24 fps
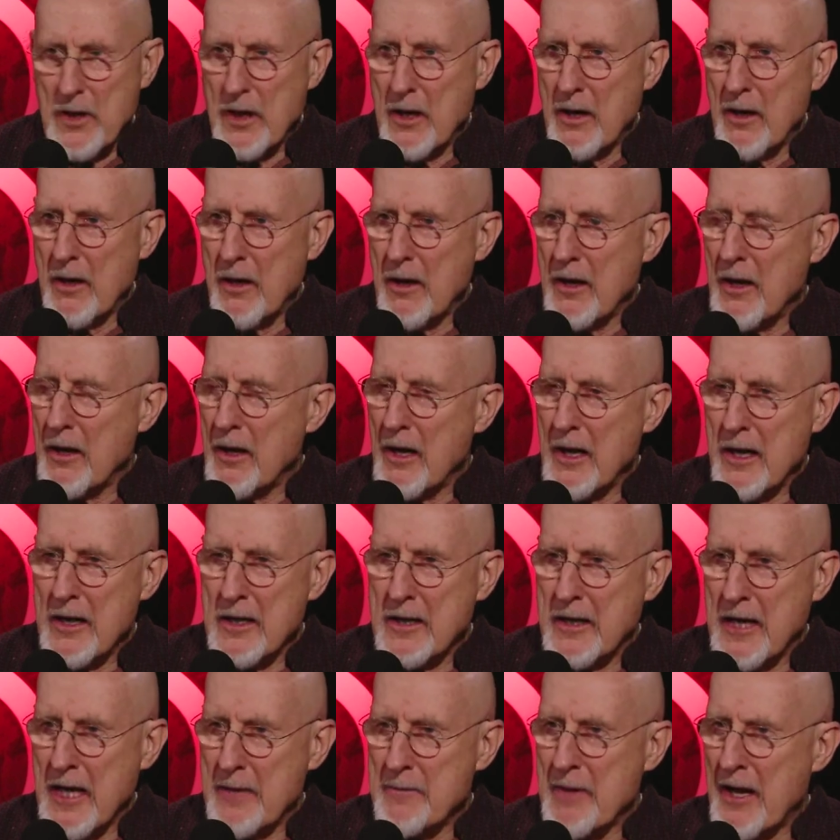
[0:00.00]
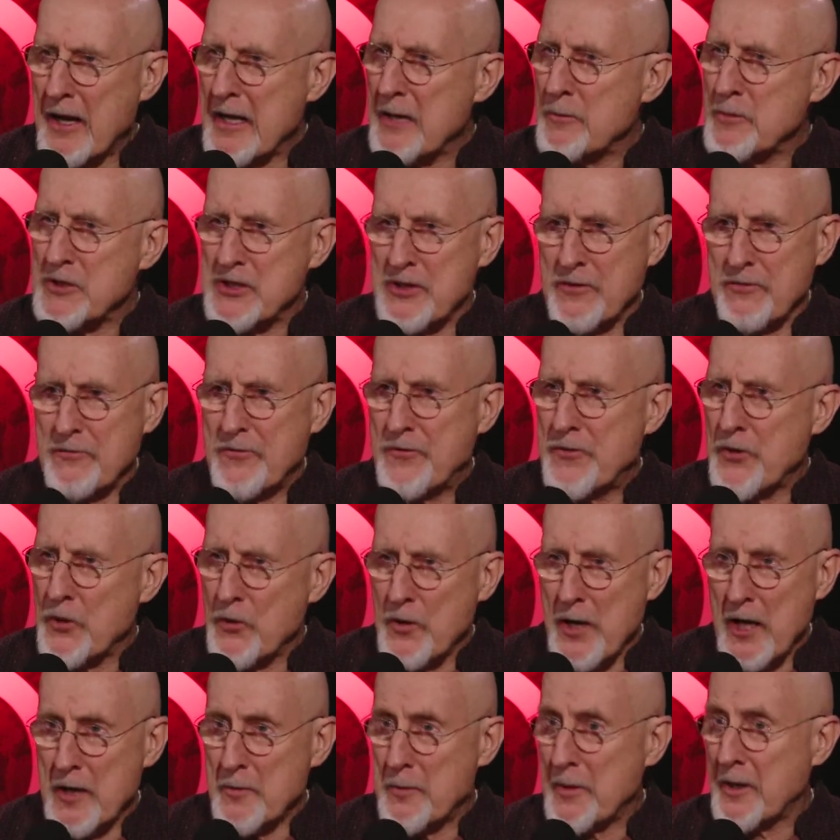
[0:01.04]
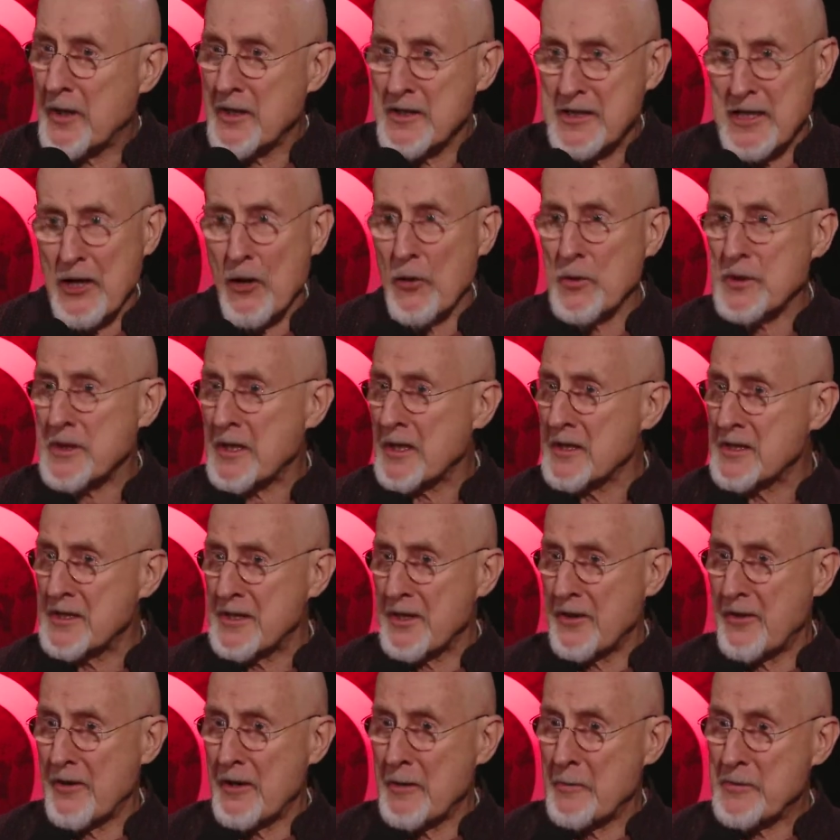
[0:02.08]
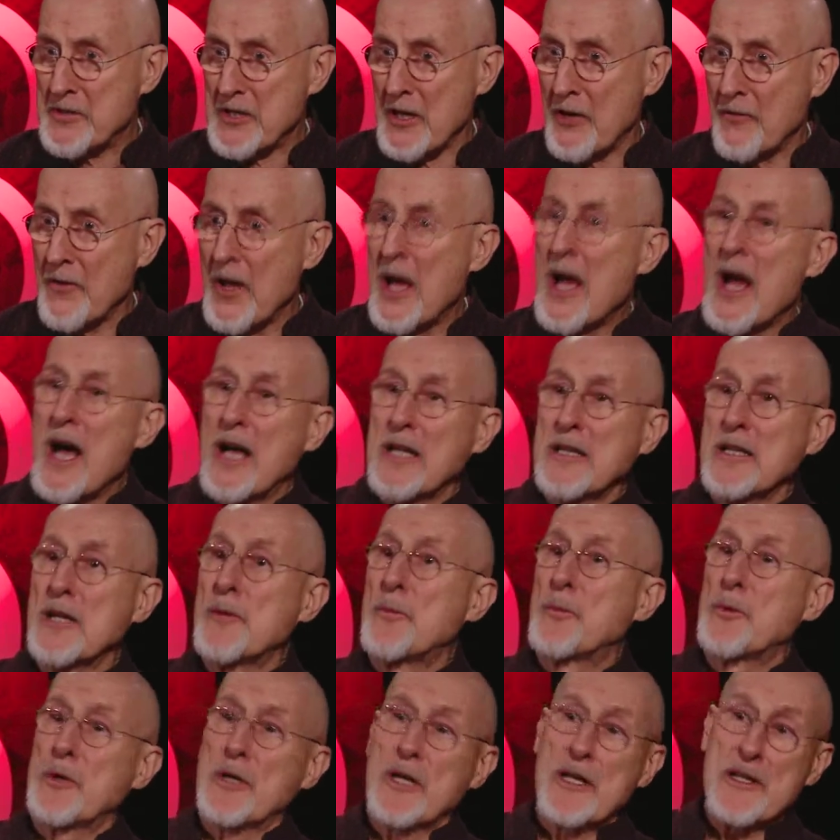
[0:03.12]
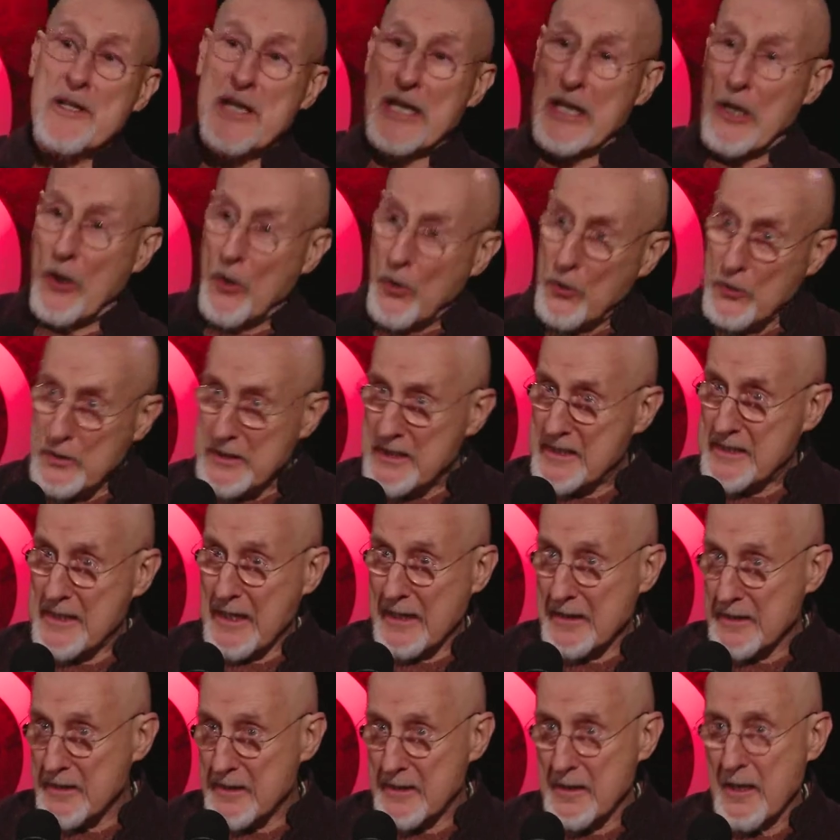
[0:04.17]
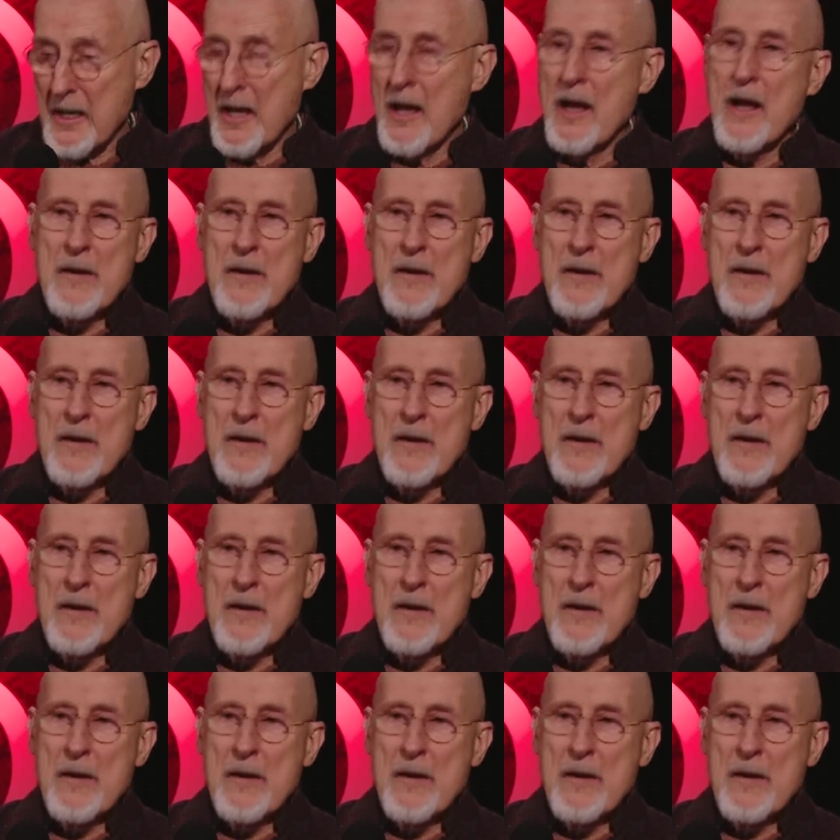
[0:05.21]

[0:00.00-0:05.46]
Uh, he came out. He was infuriated because he always considered himself a liberal in the old sense,